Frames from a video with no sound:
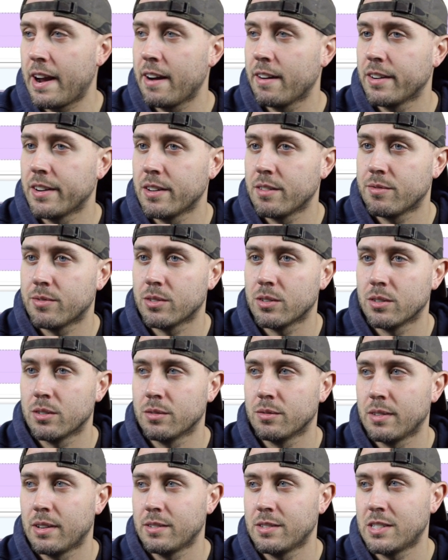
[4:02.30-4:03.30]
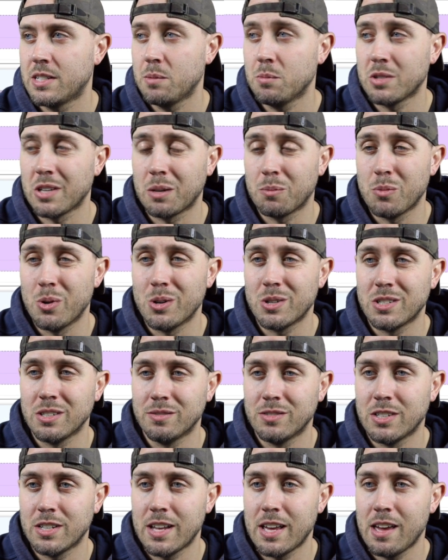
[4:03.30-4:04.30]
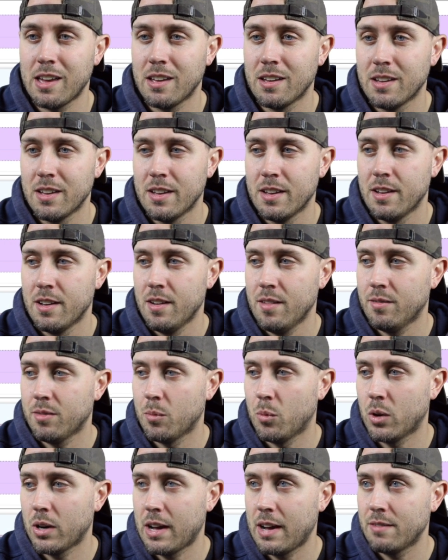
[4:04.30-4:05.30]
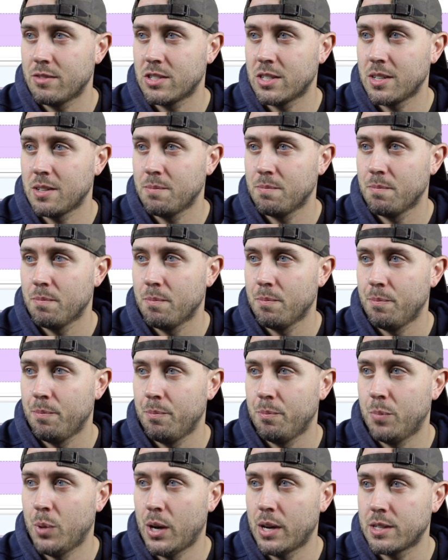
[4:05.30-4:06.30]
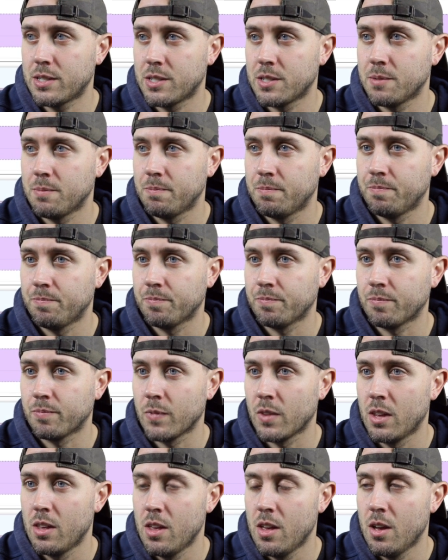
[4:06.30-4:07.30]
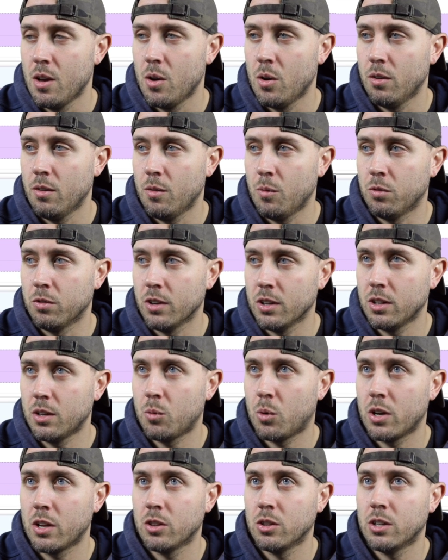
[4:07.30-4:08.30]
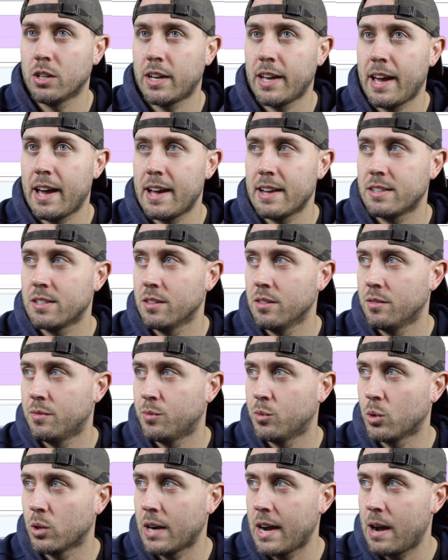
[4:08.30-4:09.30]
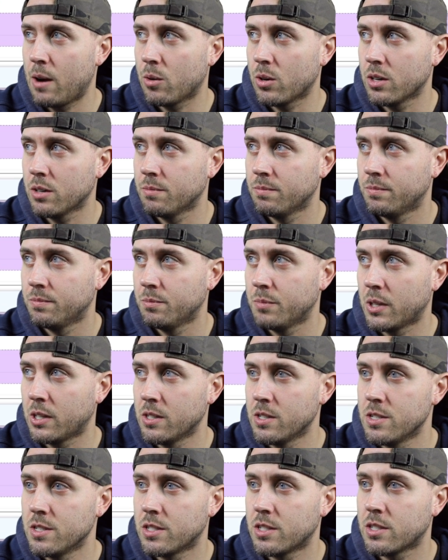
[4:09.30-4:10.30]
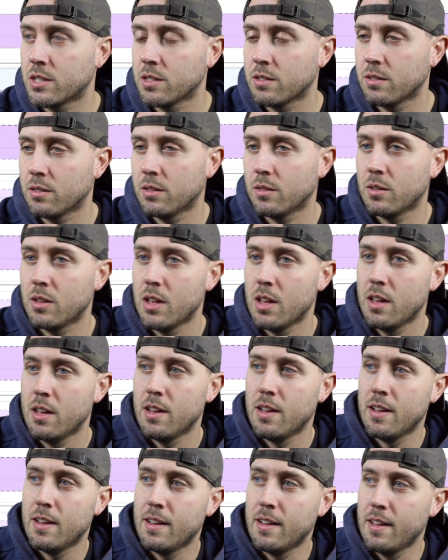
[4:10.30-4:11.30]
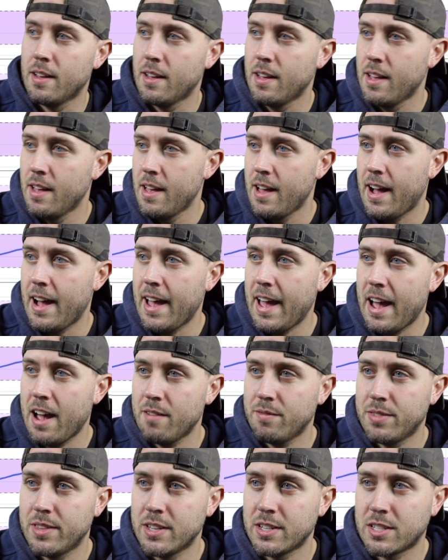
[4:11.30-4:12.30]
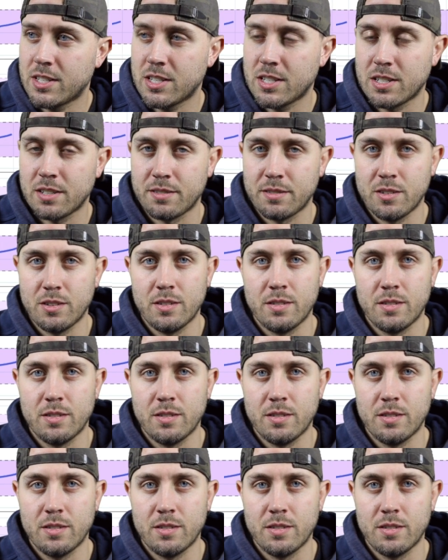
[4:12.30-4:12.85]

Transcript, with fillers: area for, it seems like, most of today from what I've seen. But really want to look at the 4-hour, because I have this